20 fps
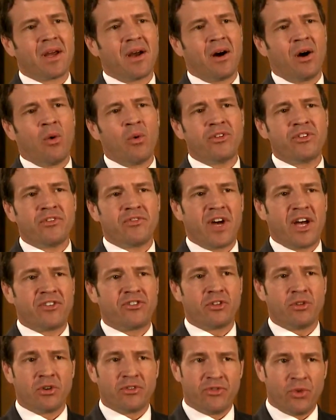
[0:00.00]
Always advise
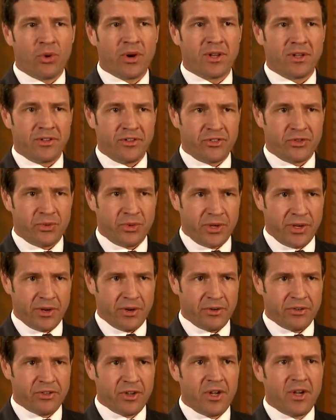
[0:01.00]
to look forward at least three
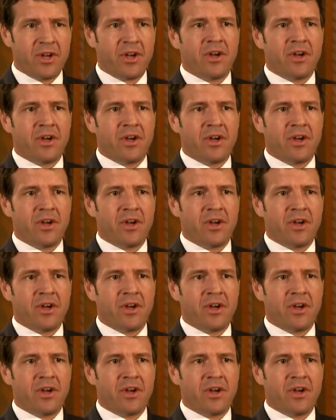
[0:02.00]
years,